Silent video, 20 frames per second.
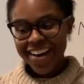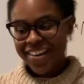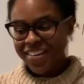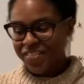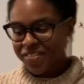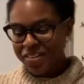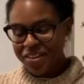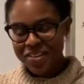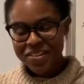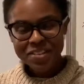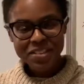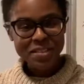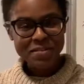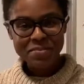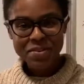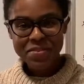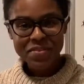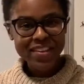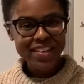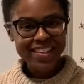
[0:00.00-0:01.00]
we're just
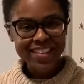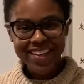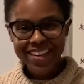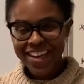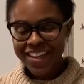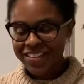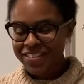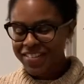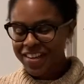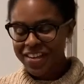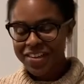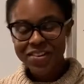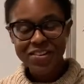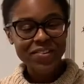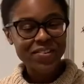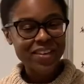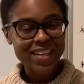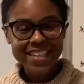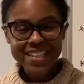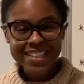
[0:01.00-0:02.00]
moving along. You've had a
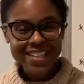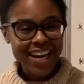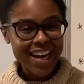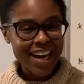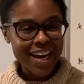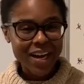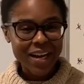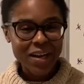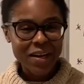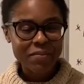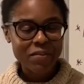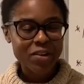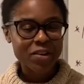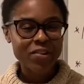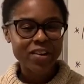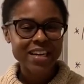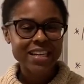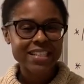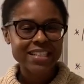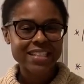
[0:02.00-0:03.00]
great time, a
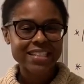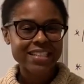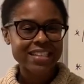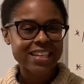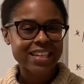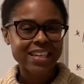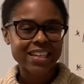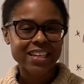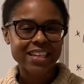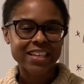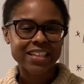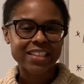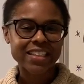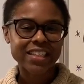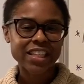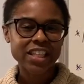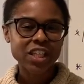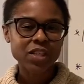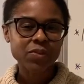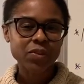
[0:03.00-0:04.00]
great uh,
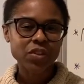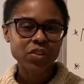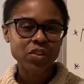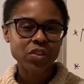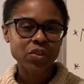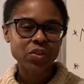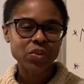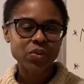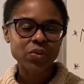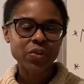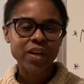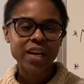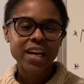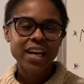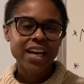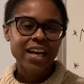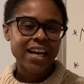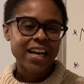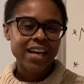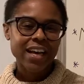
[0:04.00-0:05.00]
year with you.
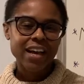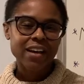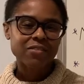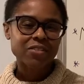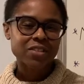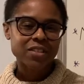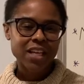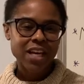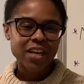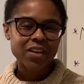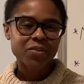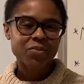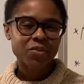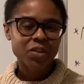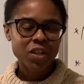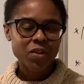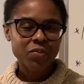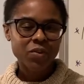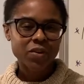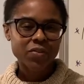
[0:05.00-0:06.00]
I've just had a
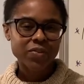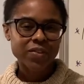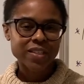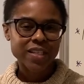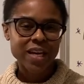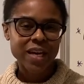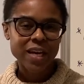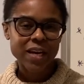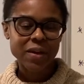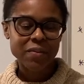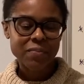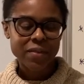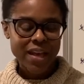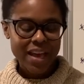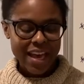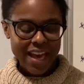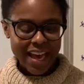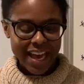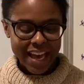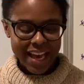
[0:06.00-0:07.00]
really wonderful time
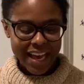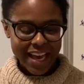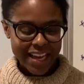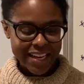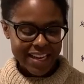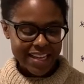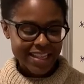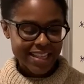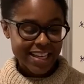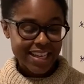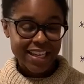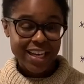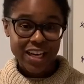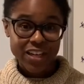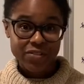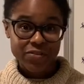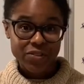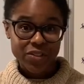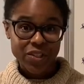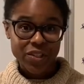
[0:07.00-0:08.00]
and I thank God
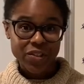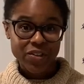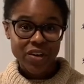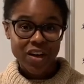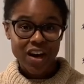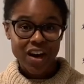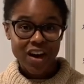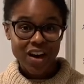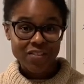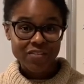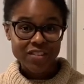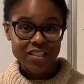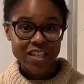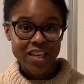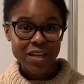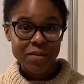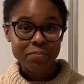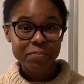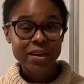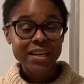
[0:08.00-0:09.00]
for you
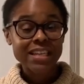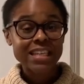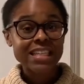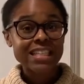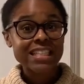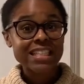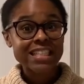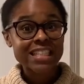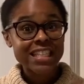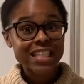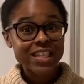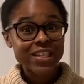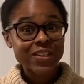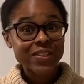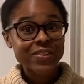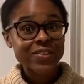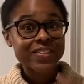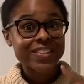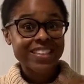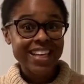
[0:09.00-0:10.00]
often. But
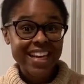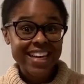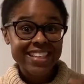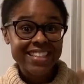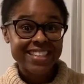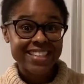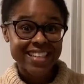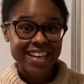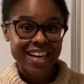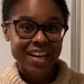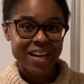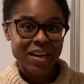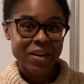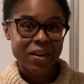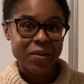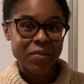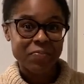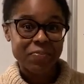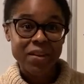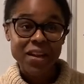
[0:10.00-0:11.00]
until next
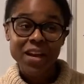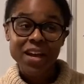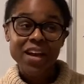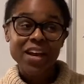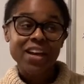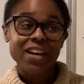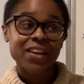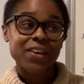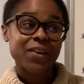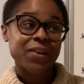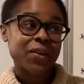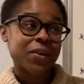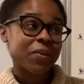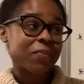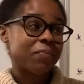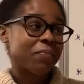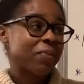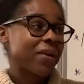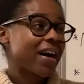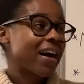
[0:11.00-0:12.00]
time,
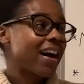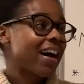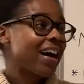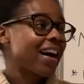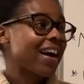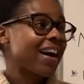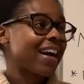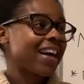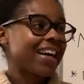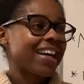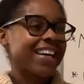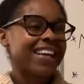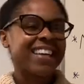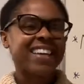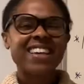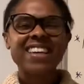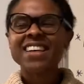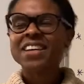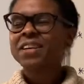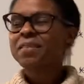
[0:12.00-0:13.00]
goodbye,
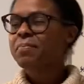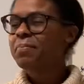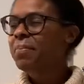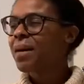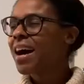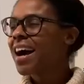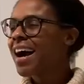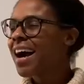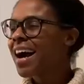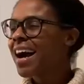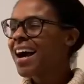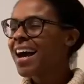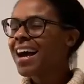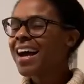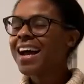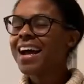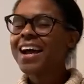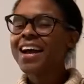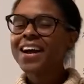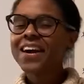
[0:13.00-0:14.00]

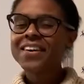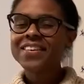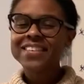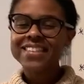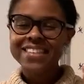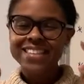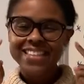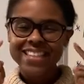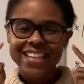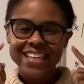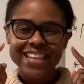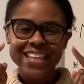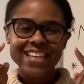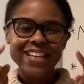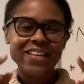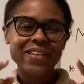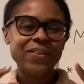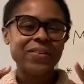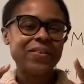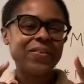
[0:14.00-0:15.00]
goodbye, I'll
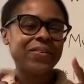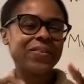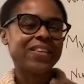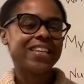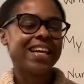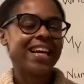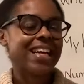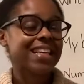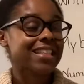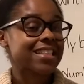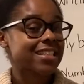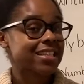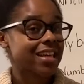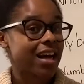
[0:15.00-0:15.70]
see you next